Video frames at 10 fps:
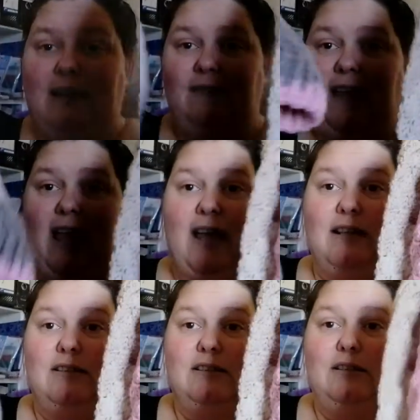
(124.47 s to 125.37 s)
and the
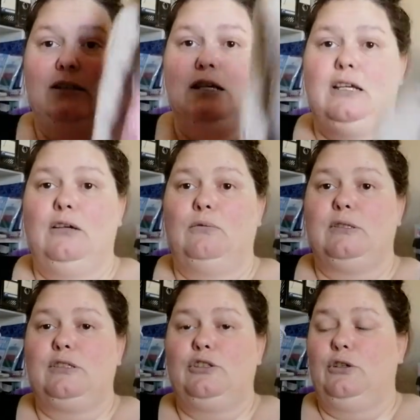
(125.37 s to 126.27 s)
hat
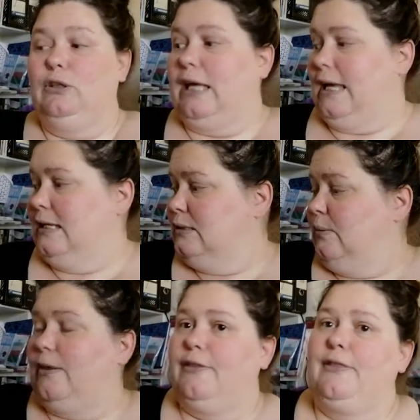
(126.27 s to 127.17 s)
was 2 cakes
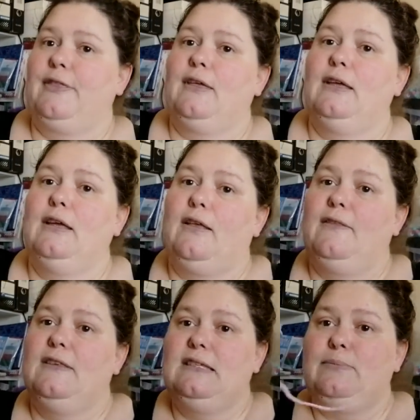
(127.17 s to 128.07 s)
with
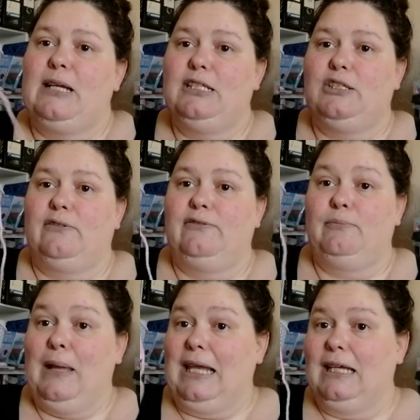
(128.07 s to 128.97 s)
this much of
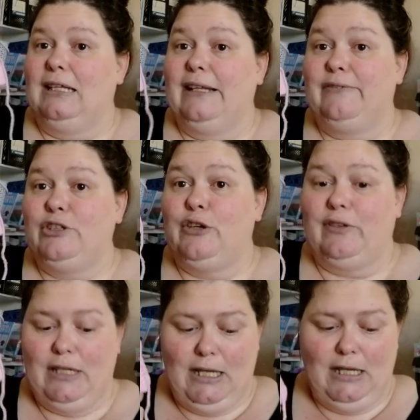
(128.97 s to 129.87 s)
pink left
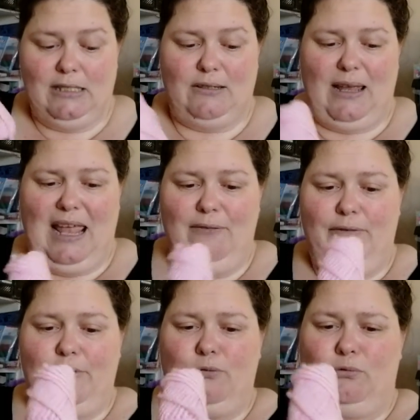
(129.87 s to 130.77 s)
over. So I have
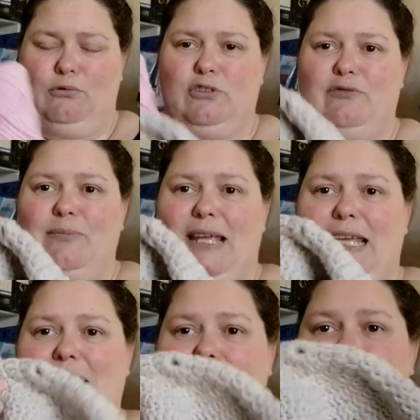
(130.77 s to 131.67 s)
thought of
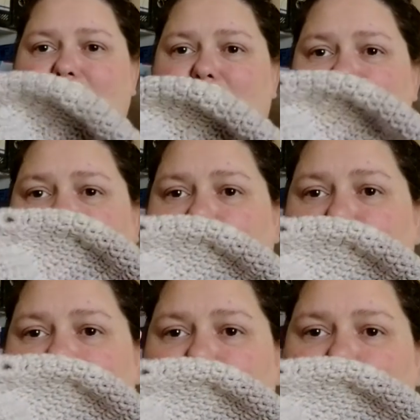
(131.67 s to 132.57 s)
making a pretty pink
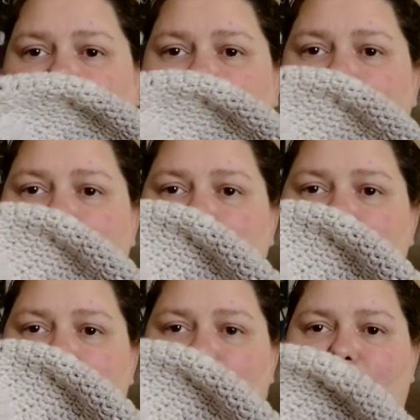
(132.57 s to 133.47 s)
pom-pom
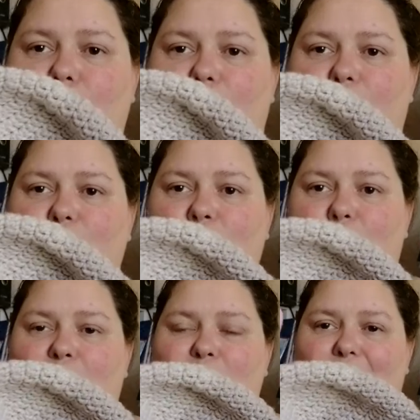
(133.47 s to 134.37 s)
to go on the
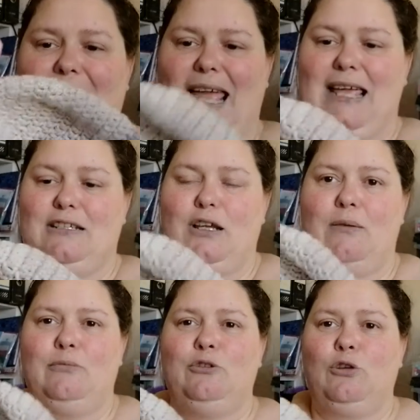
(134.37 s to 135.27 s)
top of my hat.
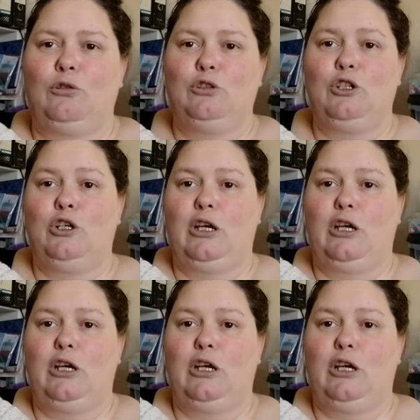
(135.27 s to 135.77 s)
I'm not